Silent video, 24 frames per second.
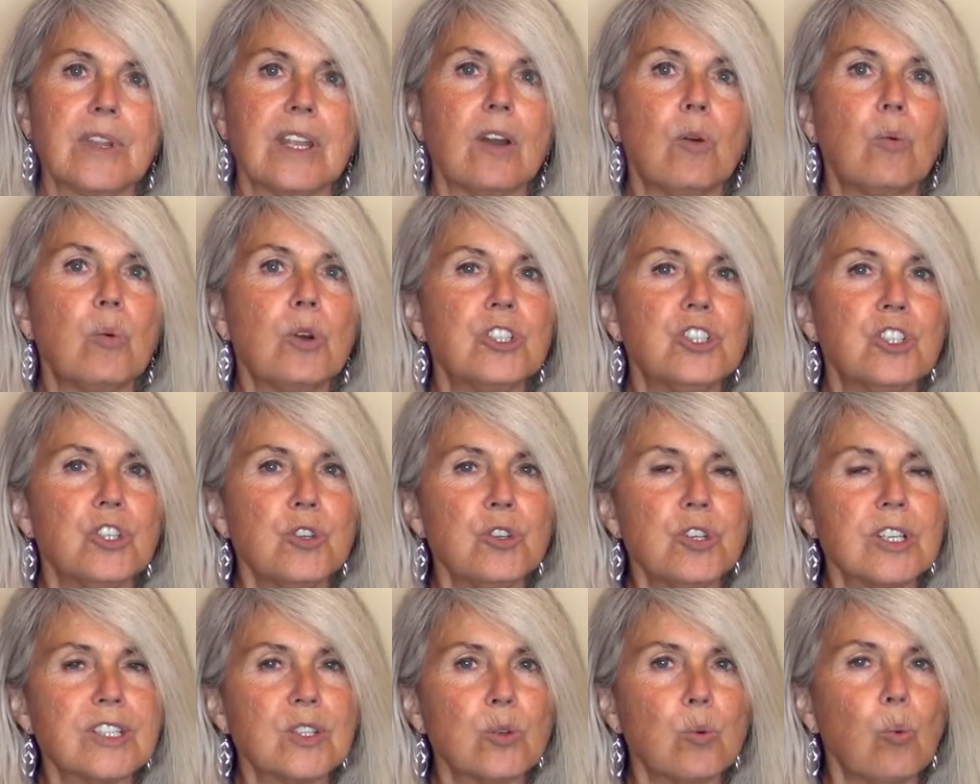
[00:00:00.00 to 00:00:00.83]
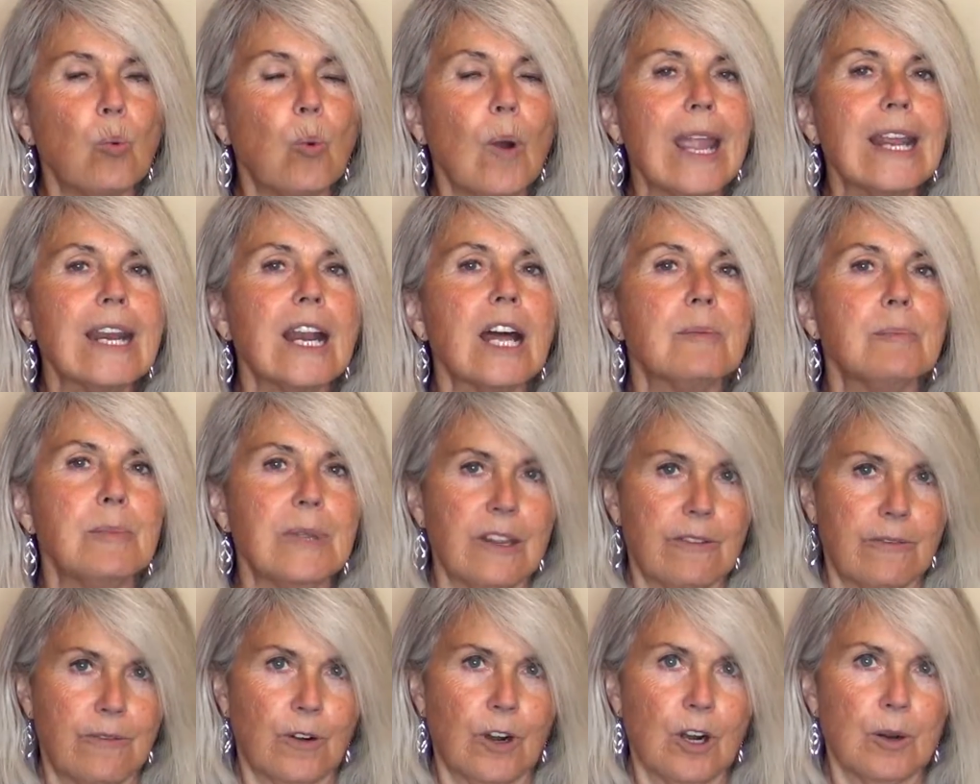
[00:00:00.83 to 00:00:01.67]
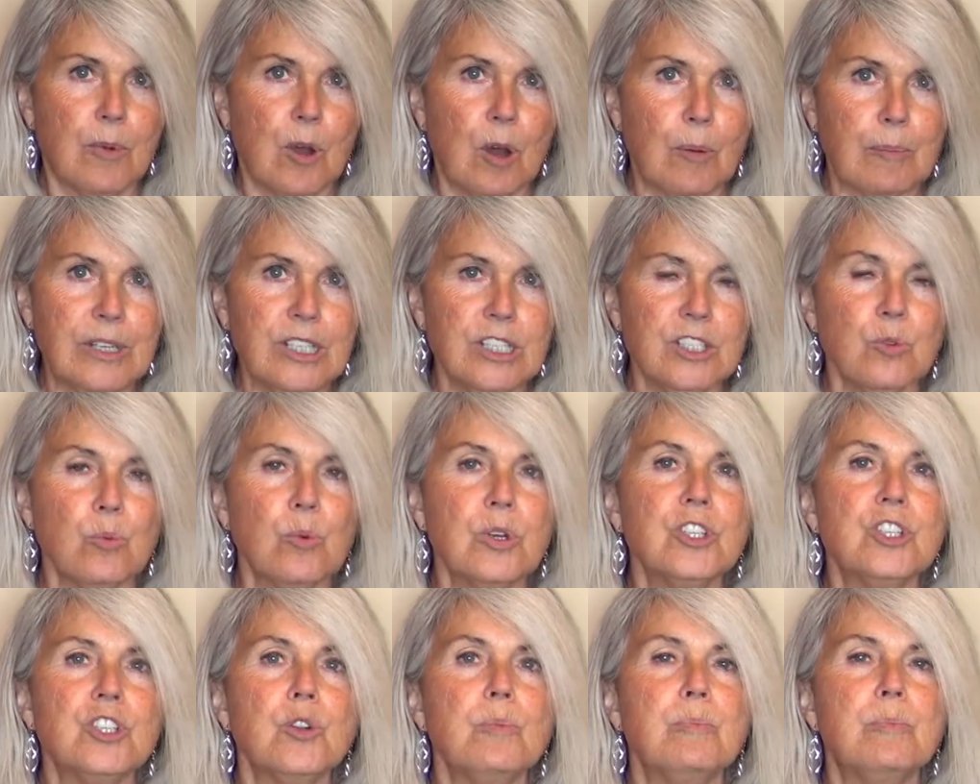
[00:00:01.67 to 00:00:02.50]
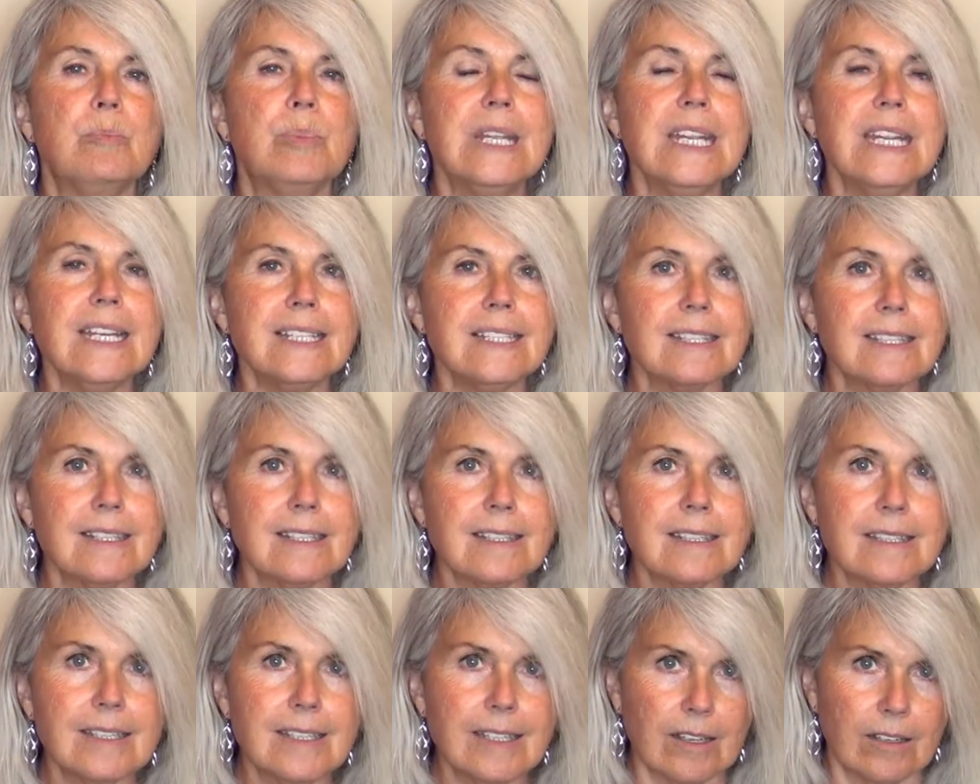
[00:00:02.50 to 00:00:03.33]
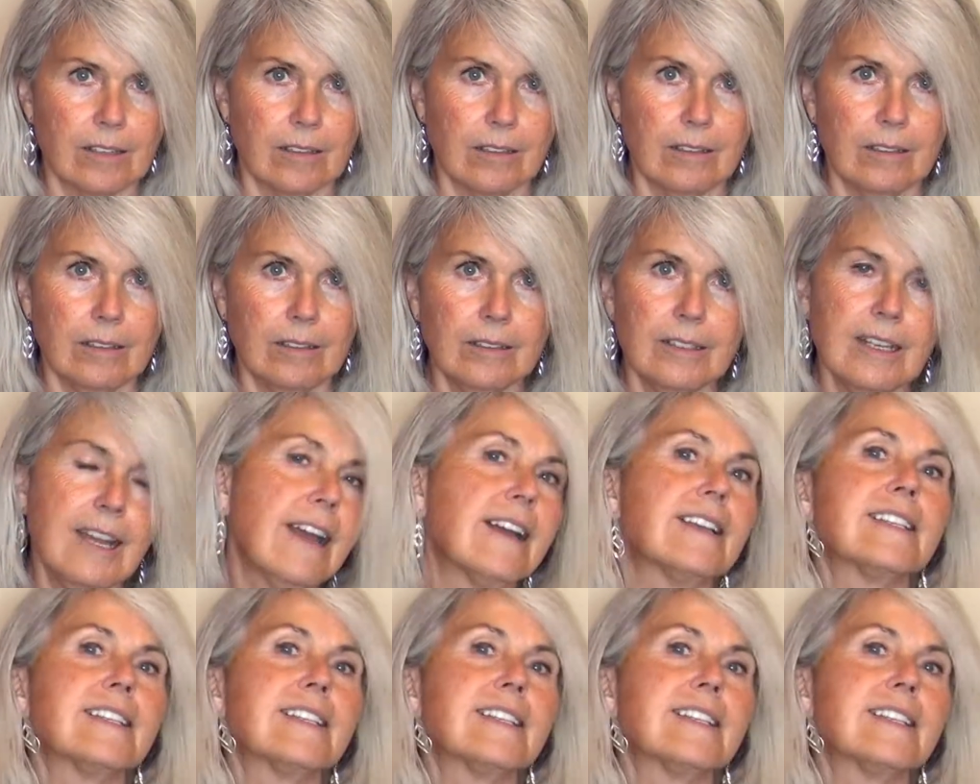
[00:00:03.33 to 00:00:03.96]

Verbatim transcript: would you just wait on me for a moment? Would you be still?